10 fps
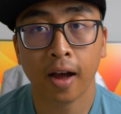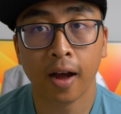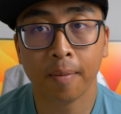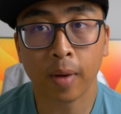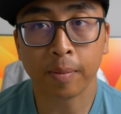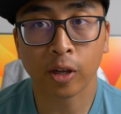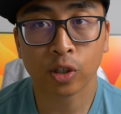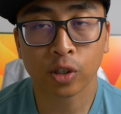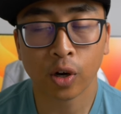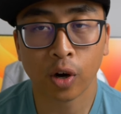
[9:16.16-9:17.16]
I'm not
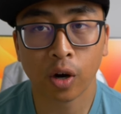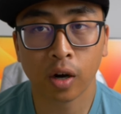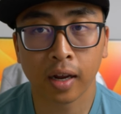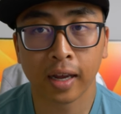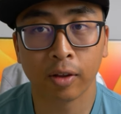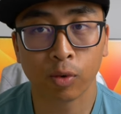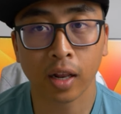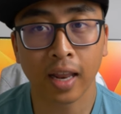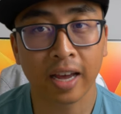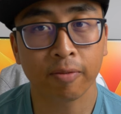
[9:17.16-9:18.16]
sure in
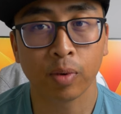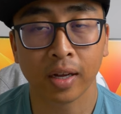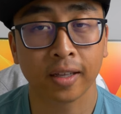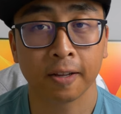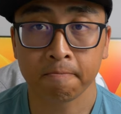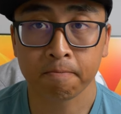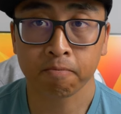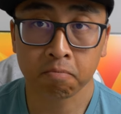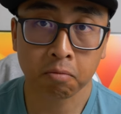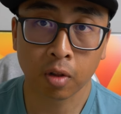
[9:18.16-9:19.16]
real life, but
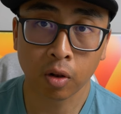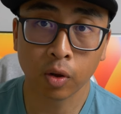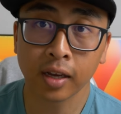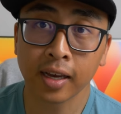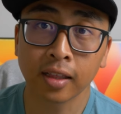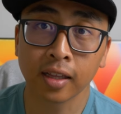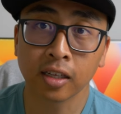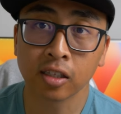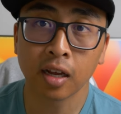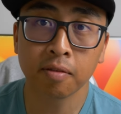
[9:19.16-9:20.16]
looking at
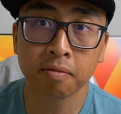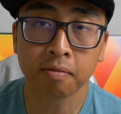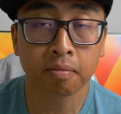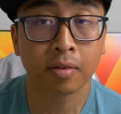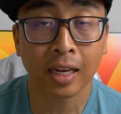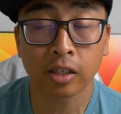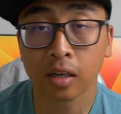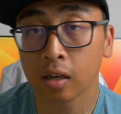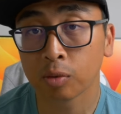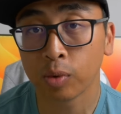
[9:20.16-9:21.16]
these stuff, it
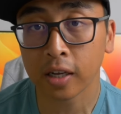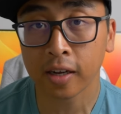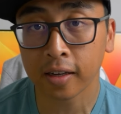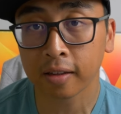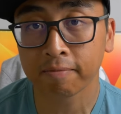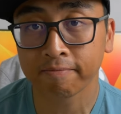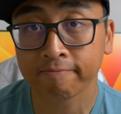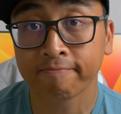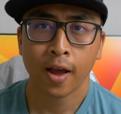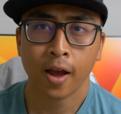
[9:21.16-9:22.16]
actually looks pretty good.
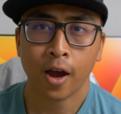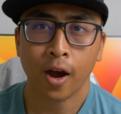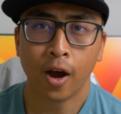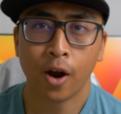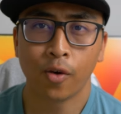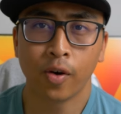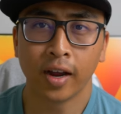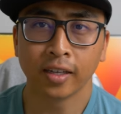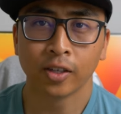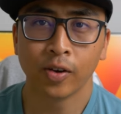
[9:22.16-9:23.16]

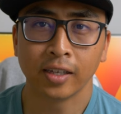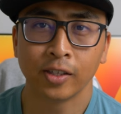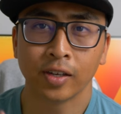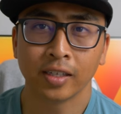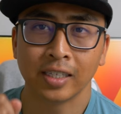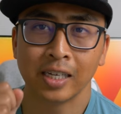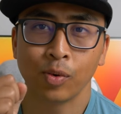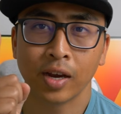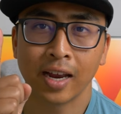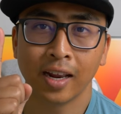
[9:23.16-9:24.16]
Alright, so as you can see,
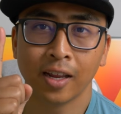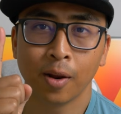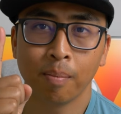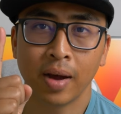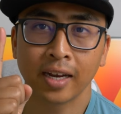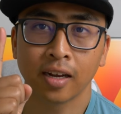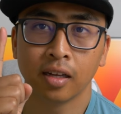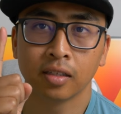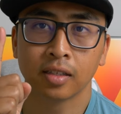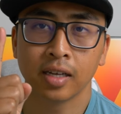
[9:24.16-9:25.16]
we got a little mic
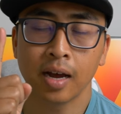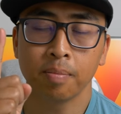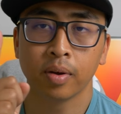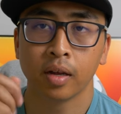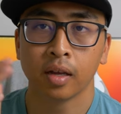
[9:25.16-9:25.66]
on top,